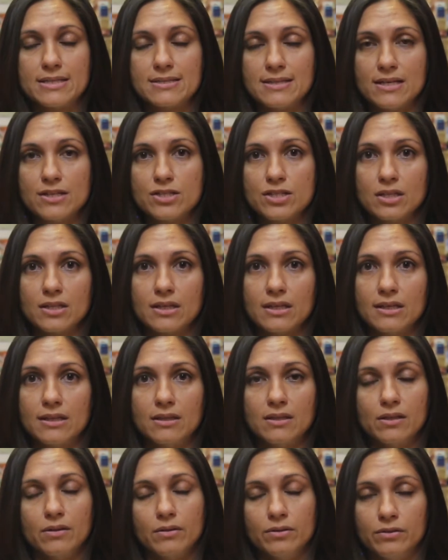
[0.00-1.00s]
essentially
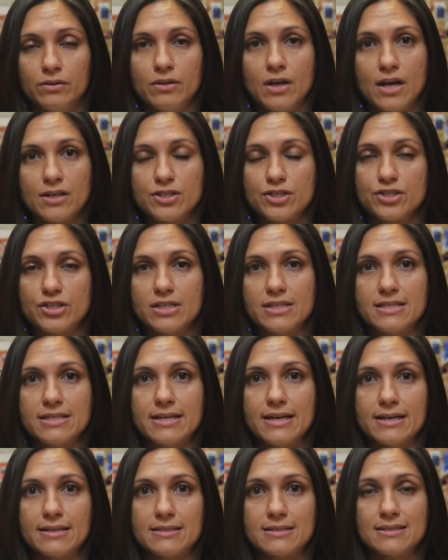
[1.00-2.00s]
the Launch
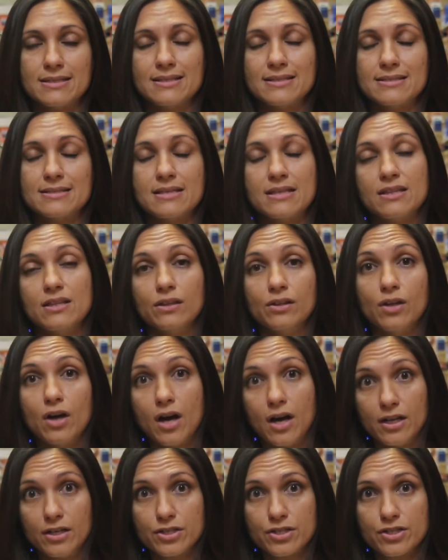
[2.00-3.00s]
GTS is the
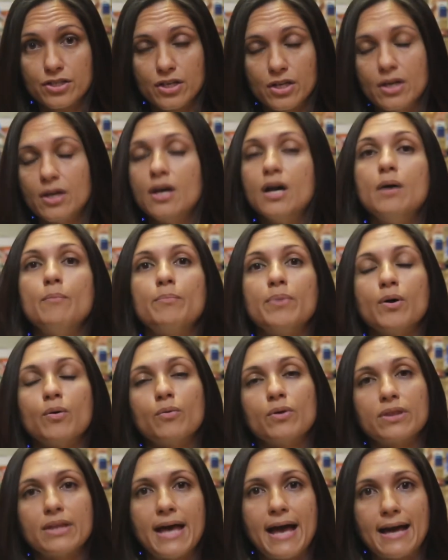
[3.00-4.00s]
Launch, but
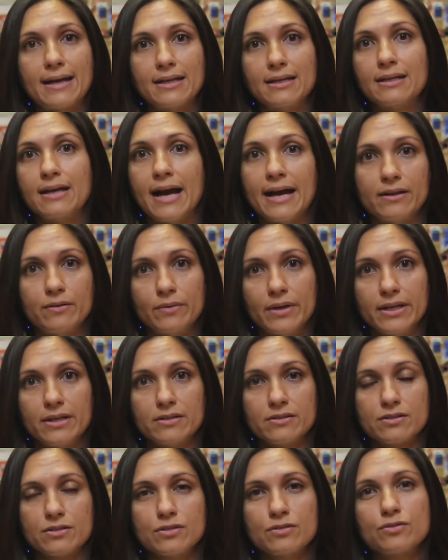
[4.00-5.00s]
with added guide
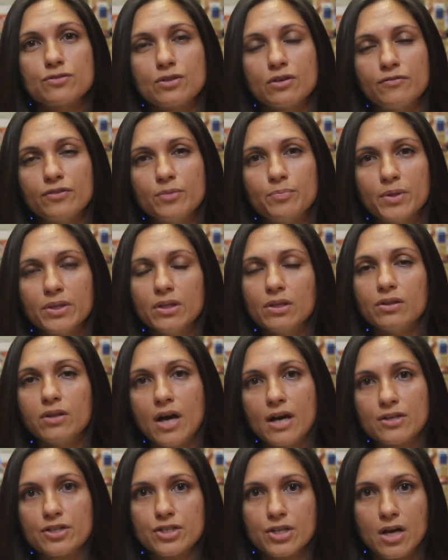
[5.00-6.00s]
rails. So if you put the
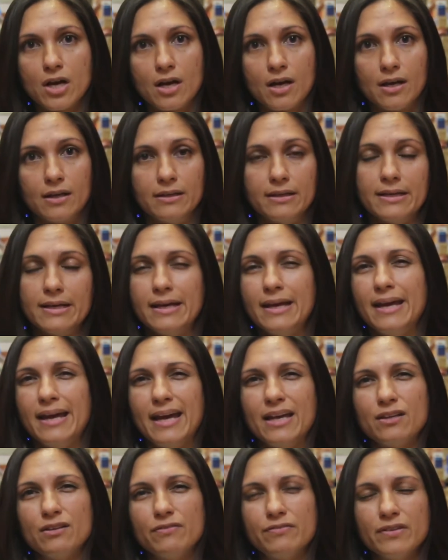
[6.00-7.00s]
Launch on
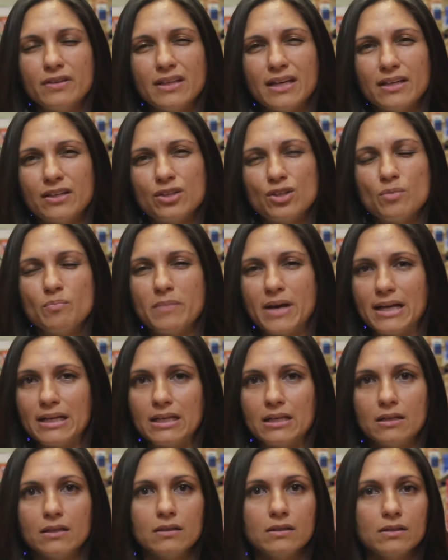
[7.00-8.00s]
and you feel like you
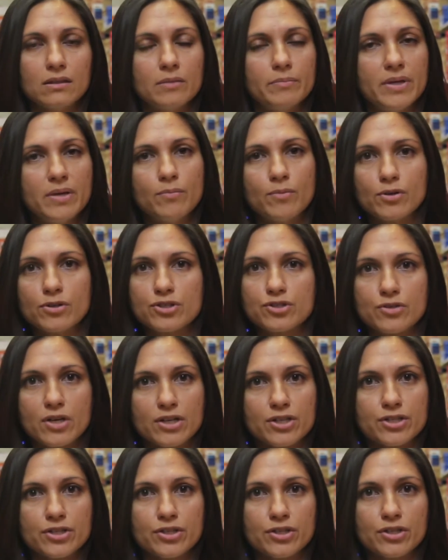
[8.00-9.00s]
might need a little bit more
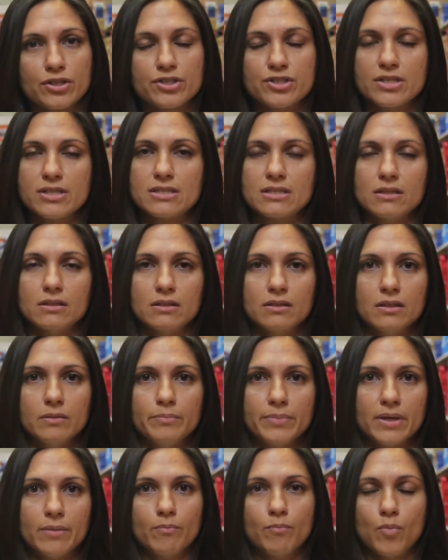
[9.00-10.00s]
structure, just a little
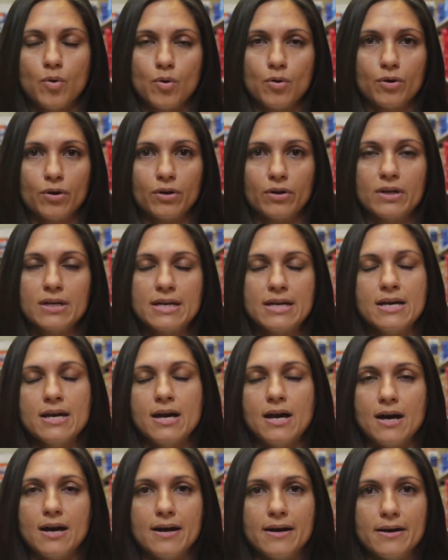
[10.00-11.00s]
bit more
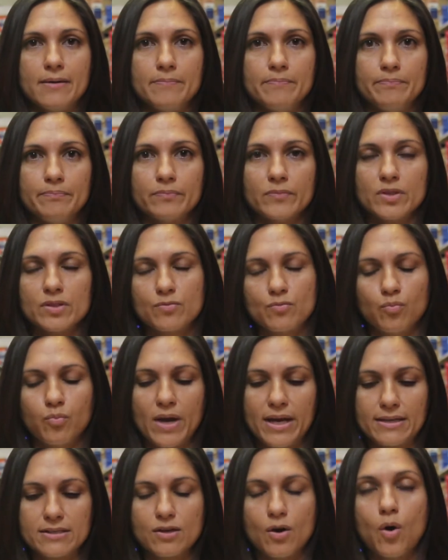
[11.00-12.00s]

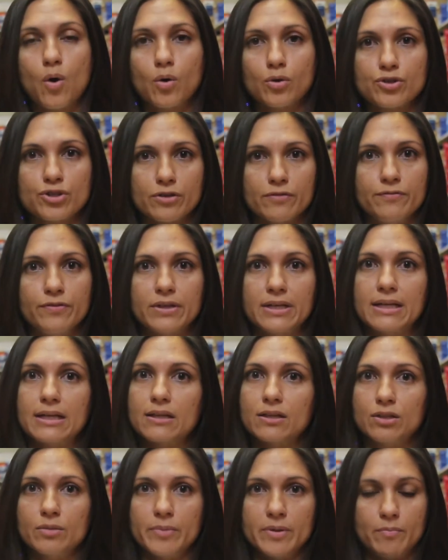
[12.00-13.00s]
way to hold your foot in
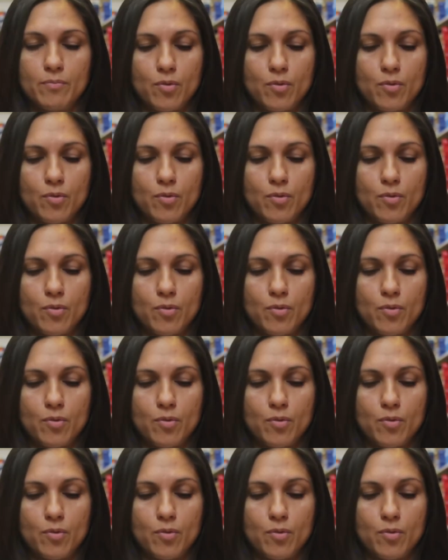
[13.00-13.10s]
a little bit